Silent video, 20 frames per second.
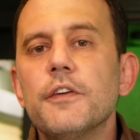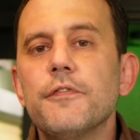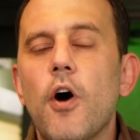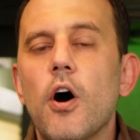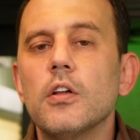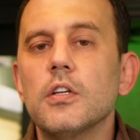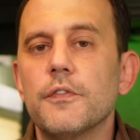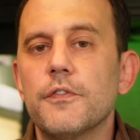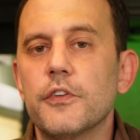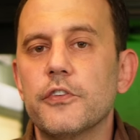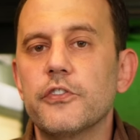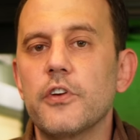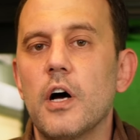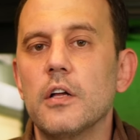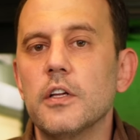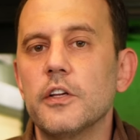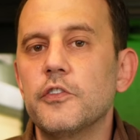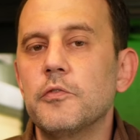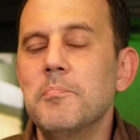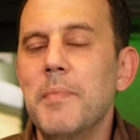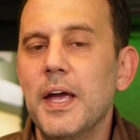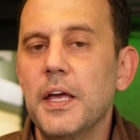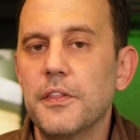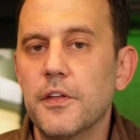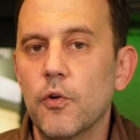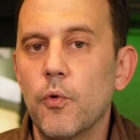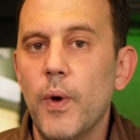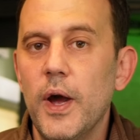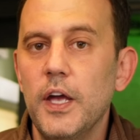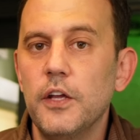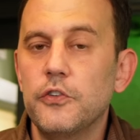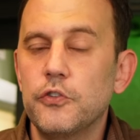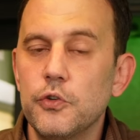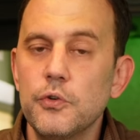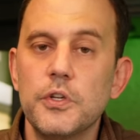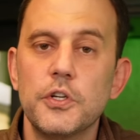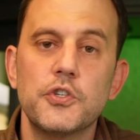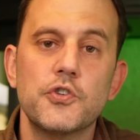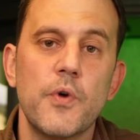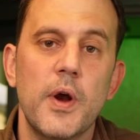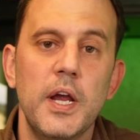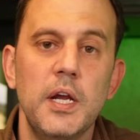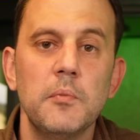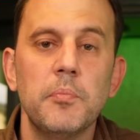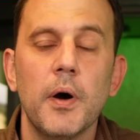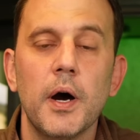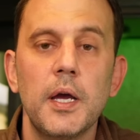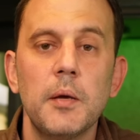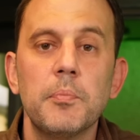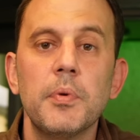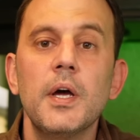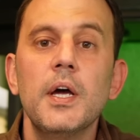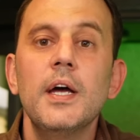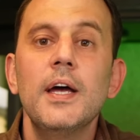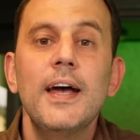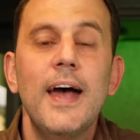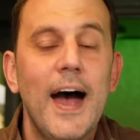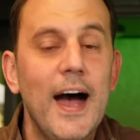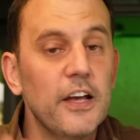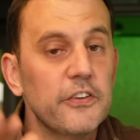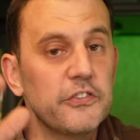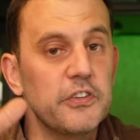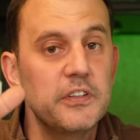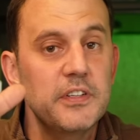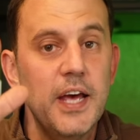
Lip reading: if all of the solids make their way to the drain pipe, as the